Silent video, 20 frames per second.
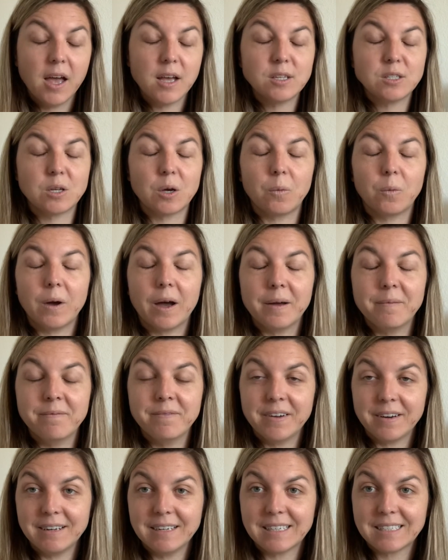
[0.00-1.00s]
So
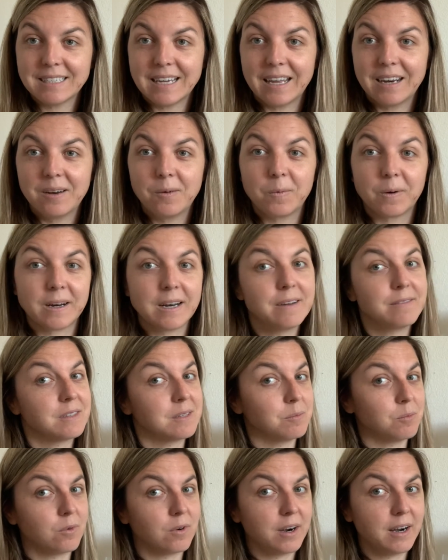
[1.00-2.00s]
very excited. We're going to have
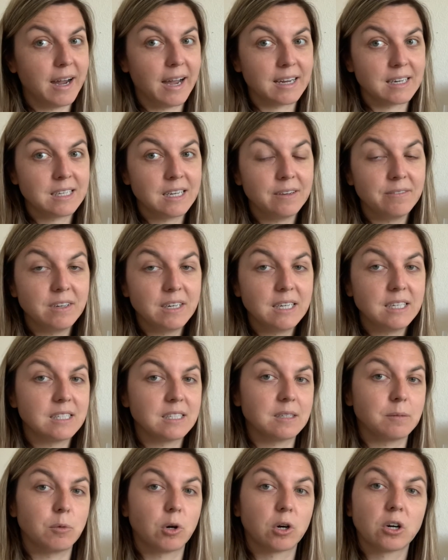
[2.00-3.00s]
some more
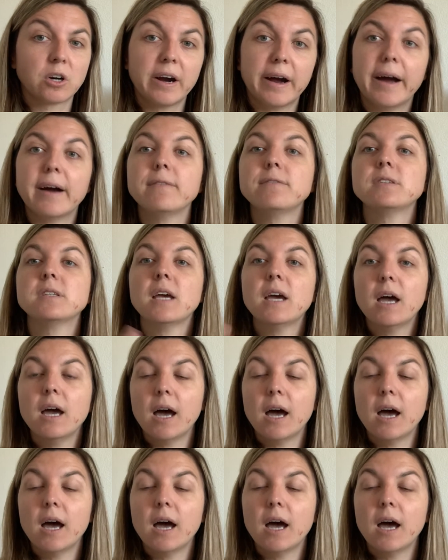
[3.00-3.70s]
activities, some more crafts,